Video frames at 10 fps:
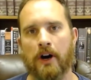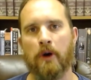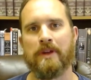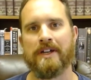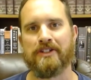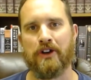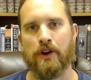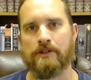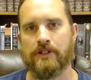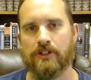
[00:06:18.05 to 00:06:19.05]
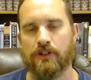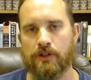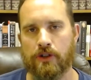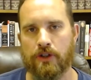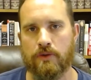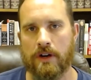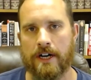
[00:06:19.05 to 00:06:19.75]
I hope that's encouraging to you.